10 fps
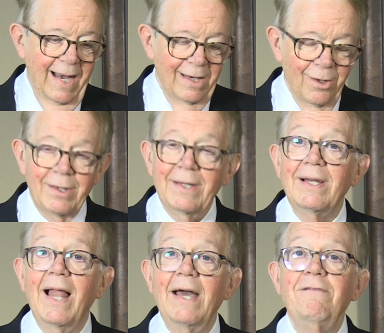I look at
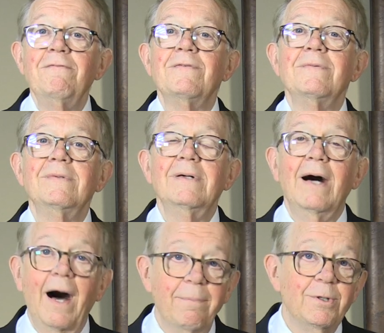life
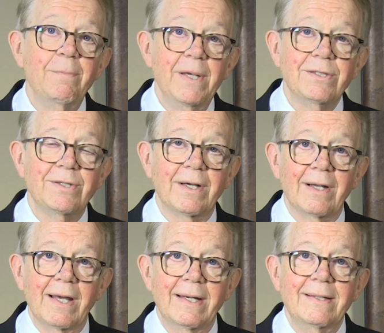
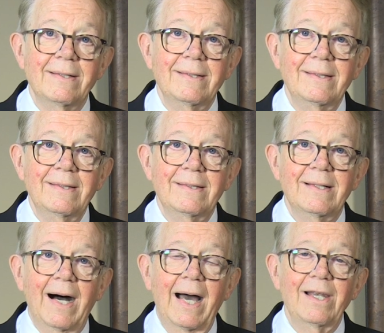optimistically.
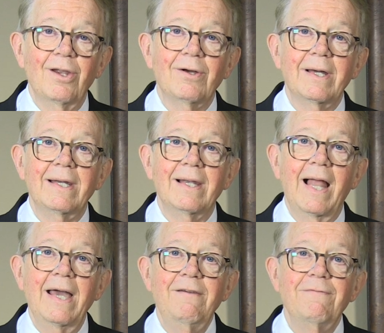I look at
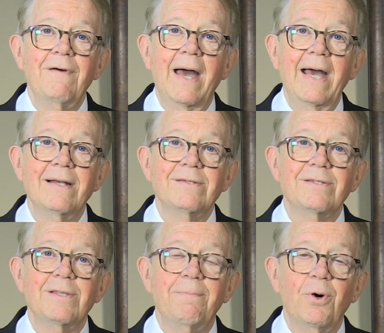life
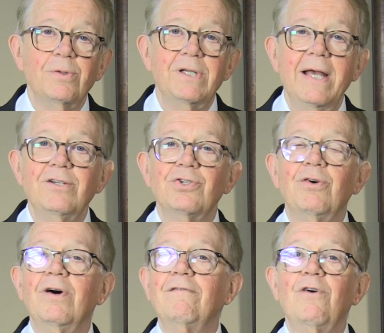as the
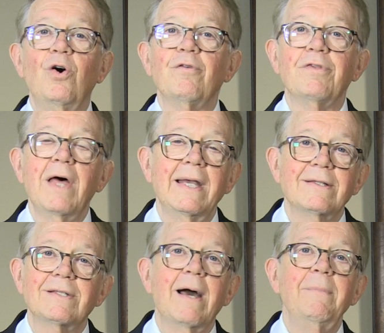potential of all
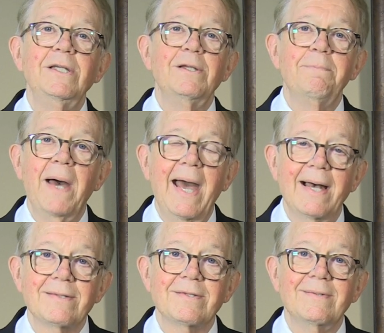things coming to
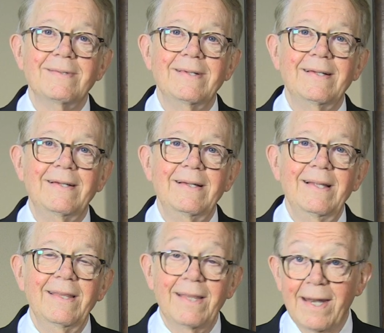pass
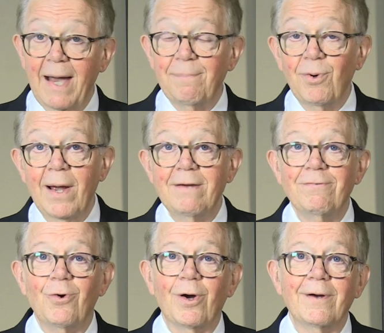that I pray
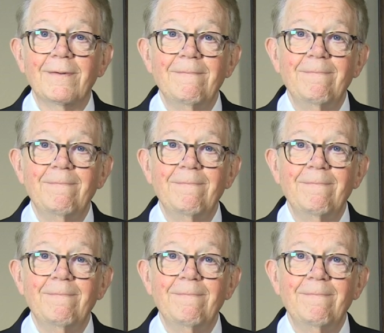for.